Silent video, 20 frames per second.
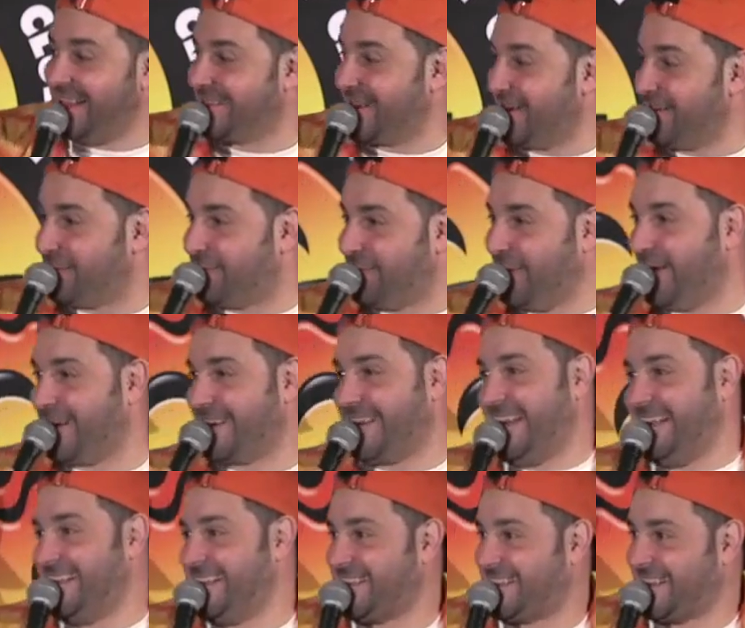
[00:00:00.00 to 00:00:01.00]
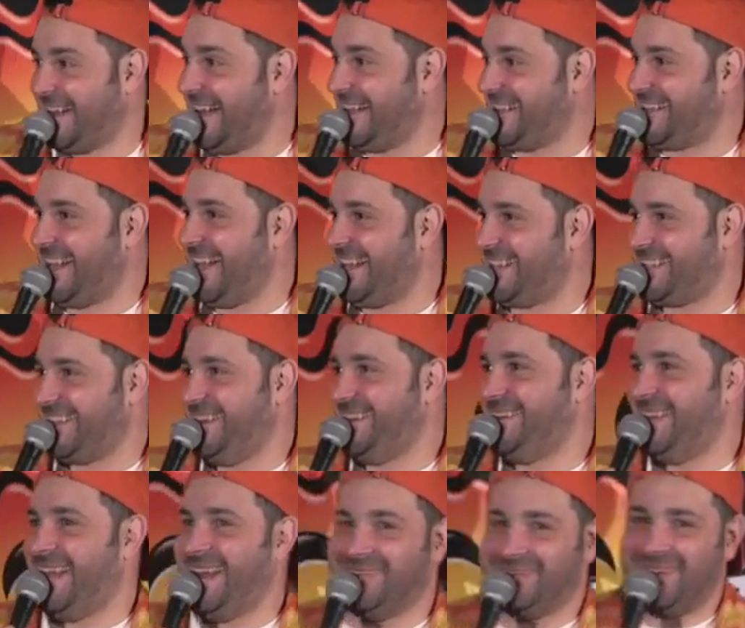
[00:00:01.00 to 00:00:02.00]
a fucking sick tattoo,
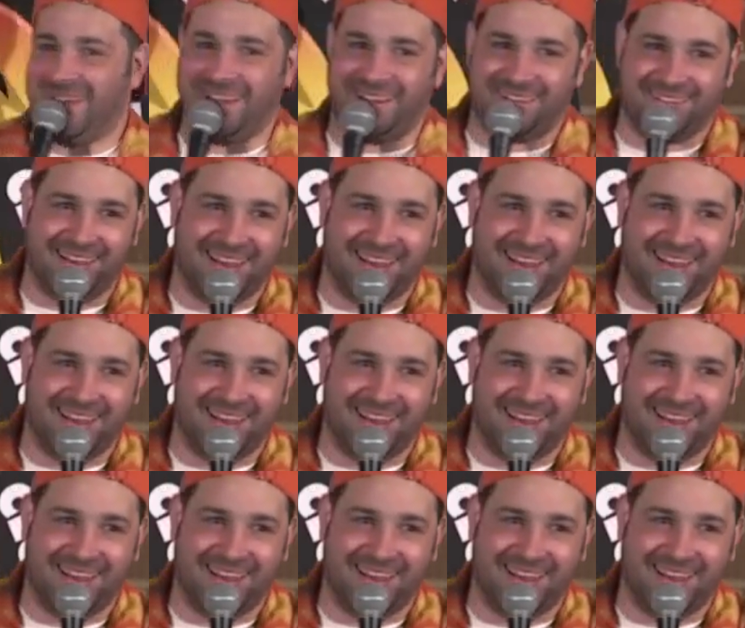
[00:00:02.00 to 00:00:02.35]
that, by the